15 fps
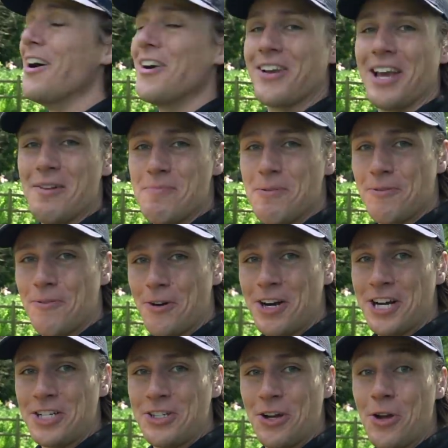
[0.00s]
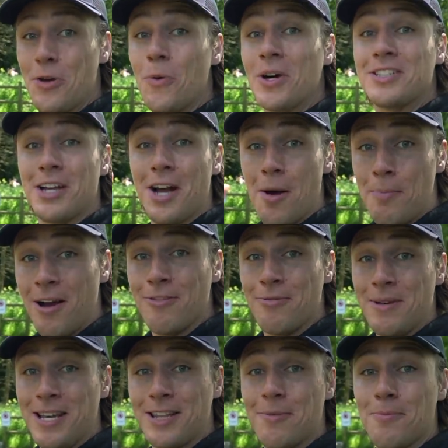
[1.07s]
Okay, before I show you what's above
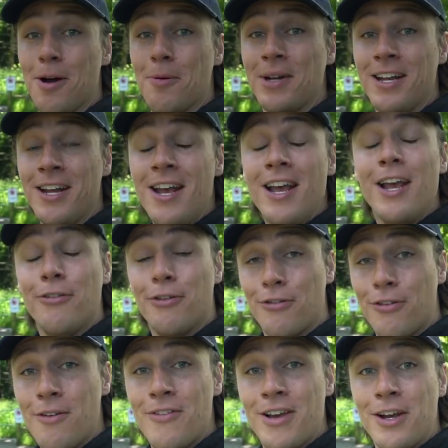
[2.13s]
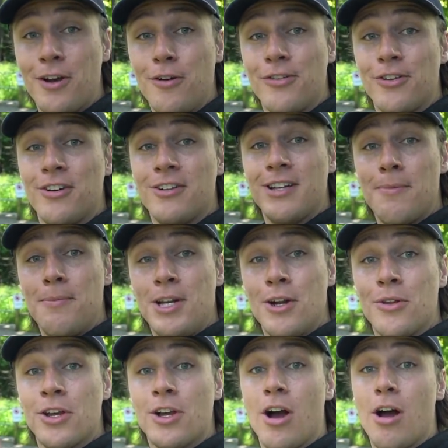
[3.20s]
me at the moment, if you're from Vancouver, let me
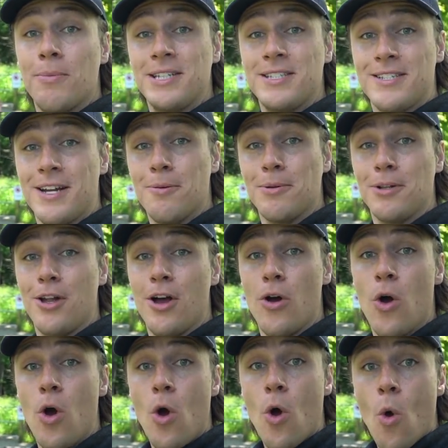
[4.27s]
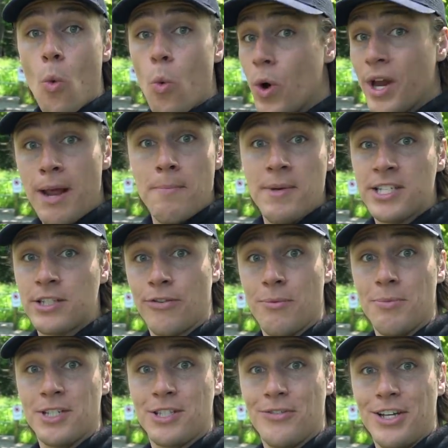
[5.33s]
know in the comments down below what I missed
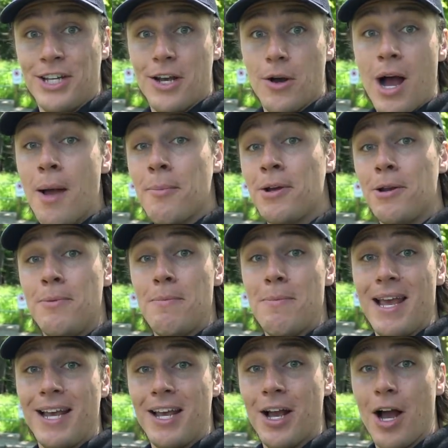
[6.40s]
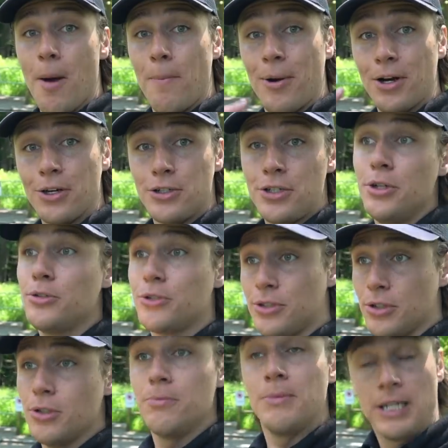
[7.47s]
from this video. I'm gonna be making a part two
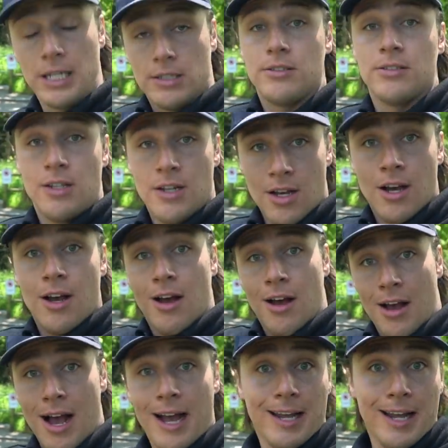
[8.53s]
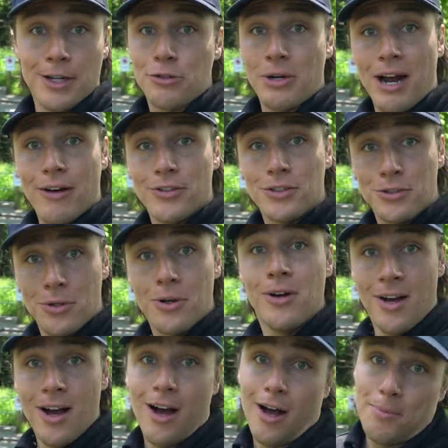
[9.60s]
soon because I can't travel, so
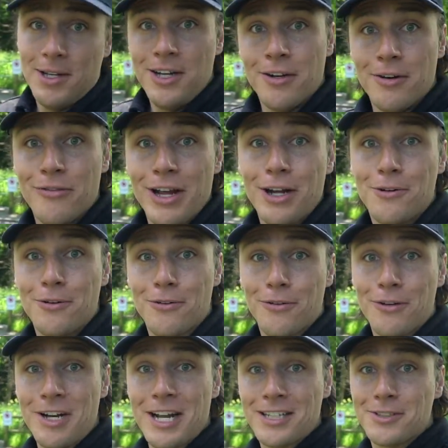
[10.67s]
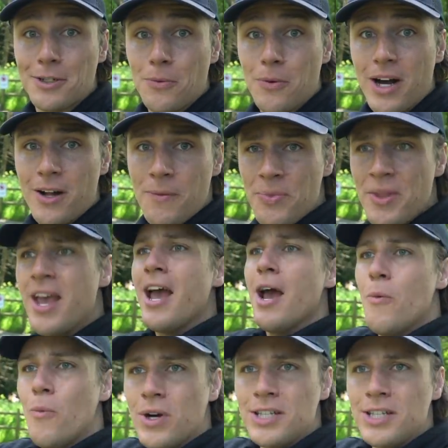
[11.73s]
I'll be here in Vancouver for the next little while. And